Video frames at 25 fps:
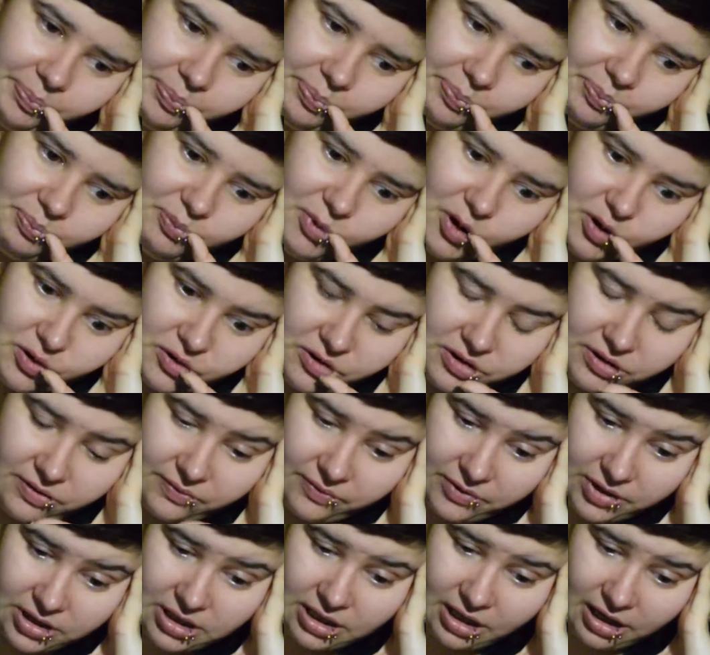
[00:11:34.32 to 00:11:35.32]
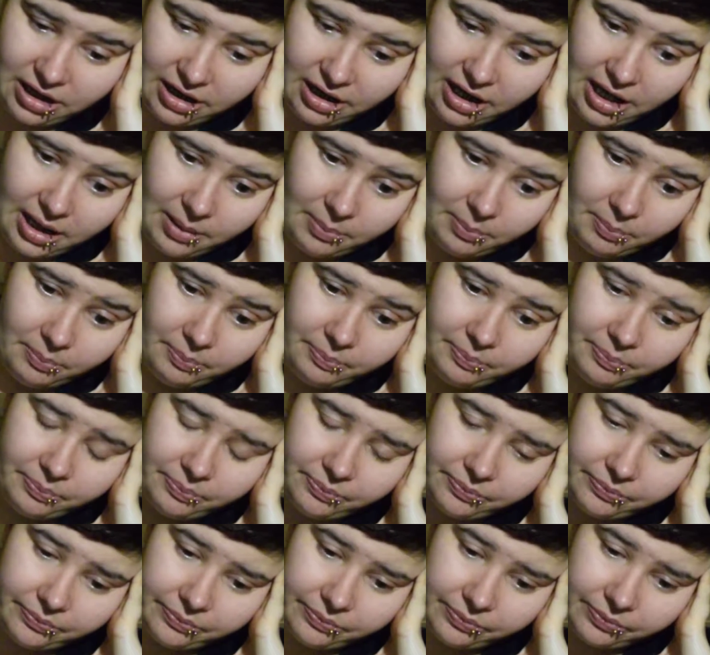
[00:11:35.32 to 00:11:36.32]
most of the time
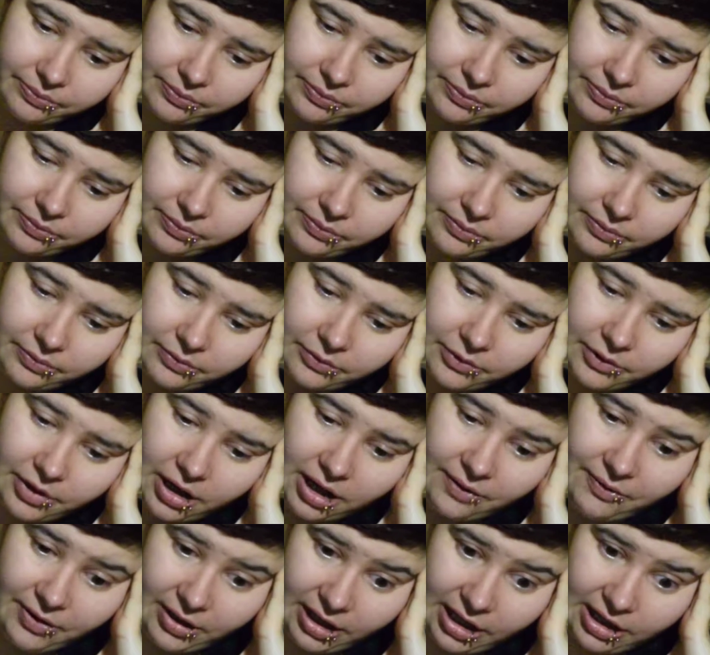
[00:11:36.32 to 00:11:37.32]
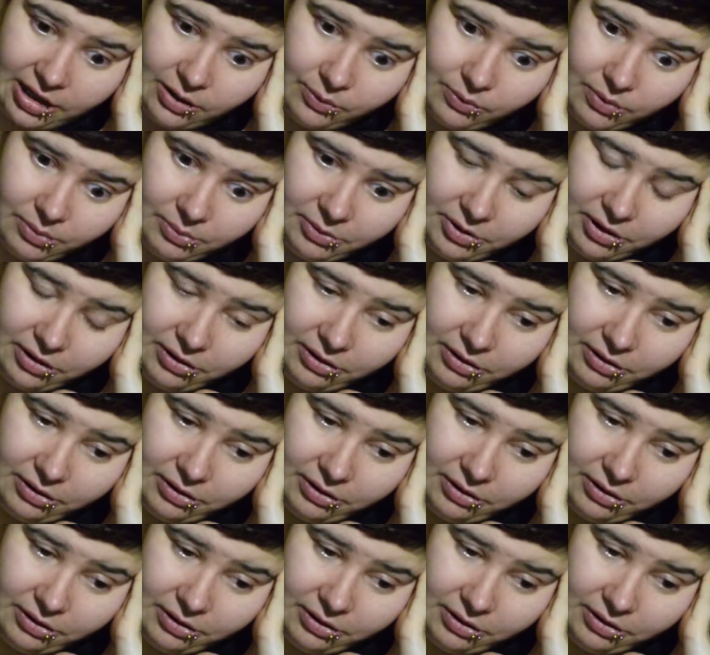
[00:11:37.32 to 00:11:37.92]
I feel like a woman